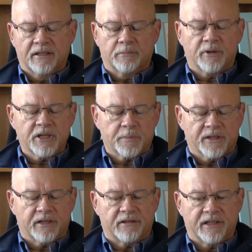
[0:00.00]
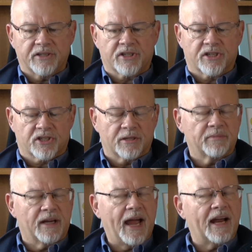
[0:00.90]
Presbyterian
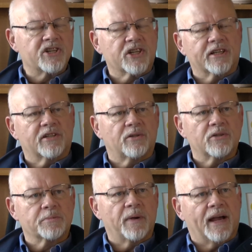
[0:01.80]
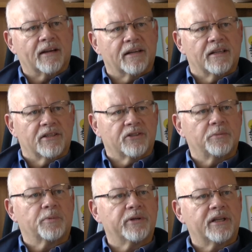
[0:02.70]
system actually goes back to
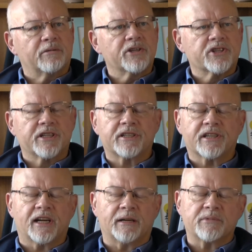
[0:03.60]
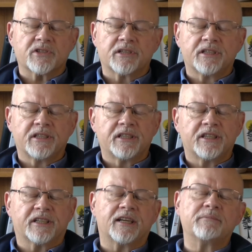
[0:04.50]
pre-Christian times.
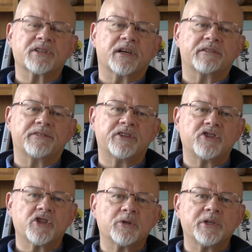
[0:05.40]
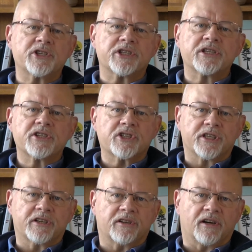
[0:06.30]
It comes out of the Jewish
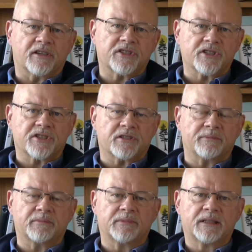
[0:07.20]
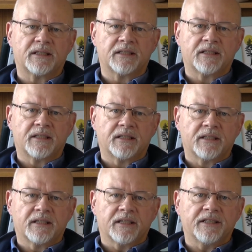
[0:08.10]
synagogue system.
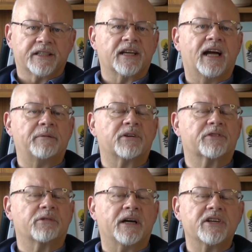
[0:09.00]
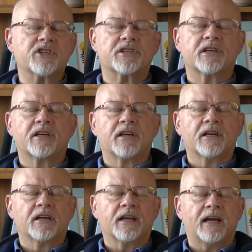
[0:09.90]
In the time of Christ,
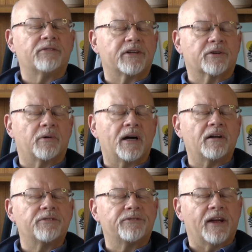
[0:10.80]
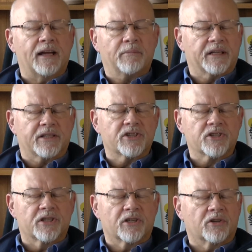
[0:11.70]
every 12
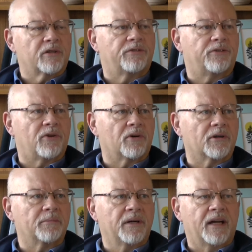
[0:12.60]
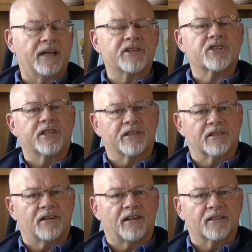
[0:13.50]
families could form a
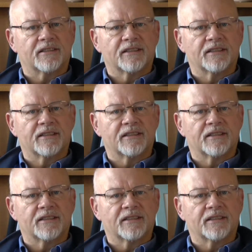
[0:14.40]
synagogue.